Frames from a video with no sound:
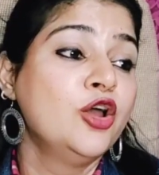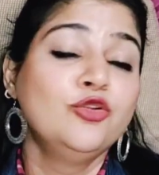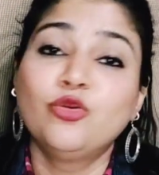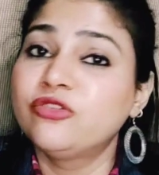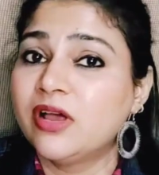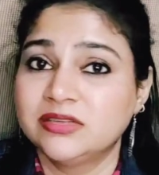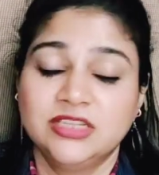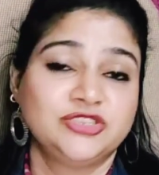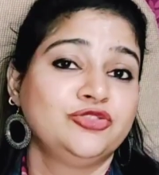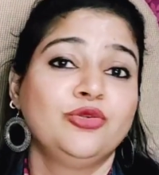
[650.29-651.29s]
no
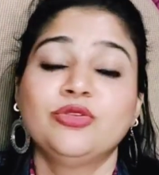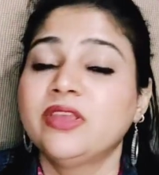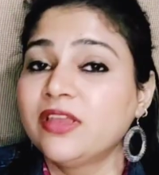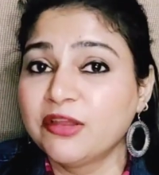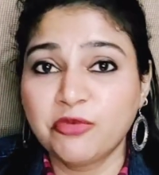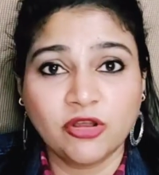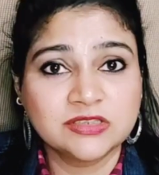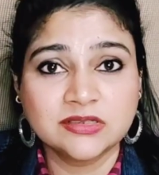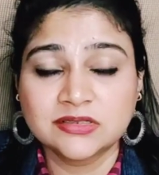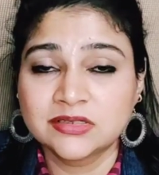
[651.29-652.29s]
translation, no thinking
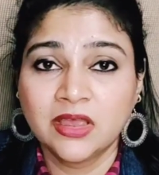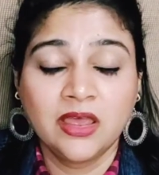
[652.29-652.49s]
process